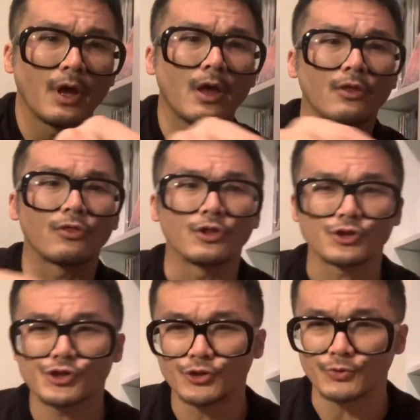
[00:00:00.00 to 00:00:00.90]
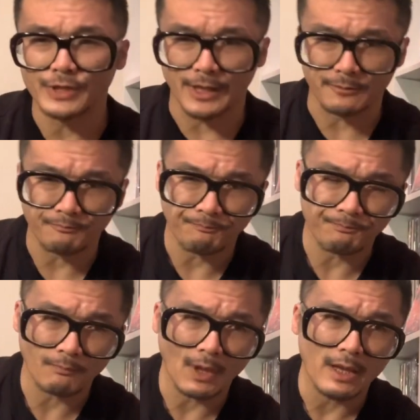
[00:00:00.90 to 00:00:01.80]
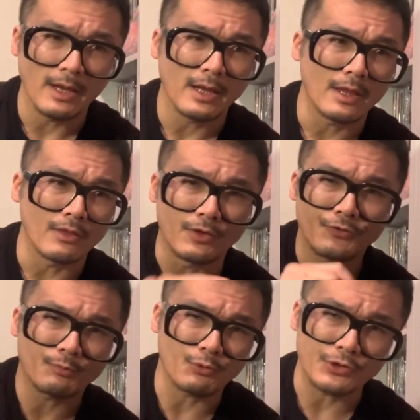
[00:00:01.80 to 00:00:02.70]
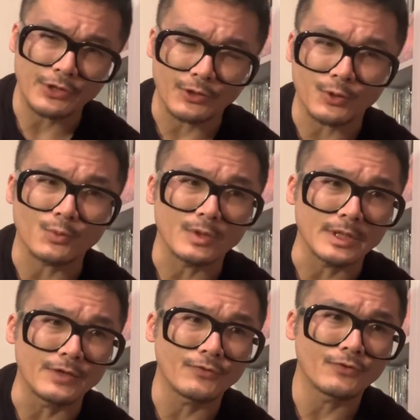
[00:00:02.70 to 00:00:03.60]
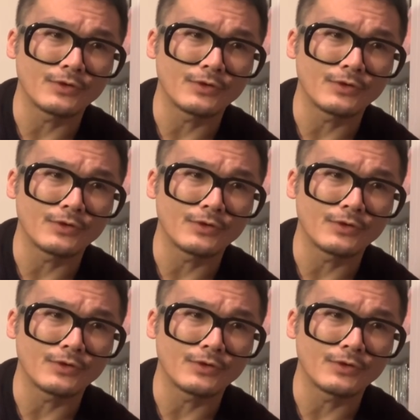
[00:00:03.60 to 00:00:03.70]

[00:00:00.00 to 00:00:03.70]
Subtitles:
The Shooting. This particular release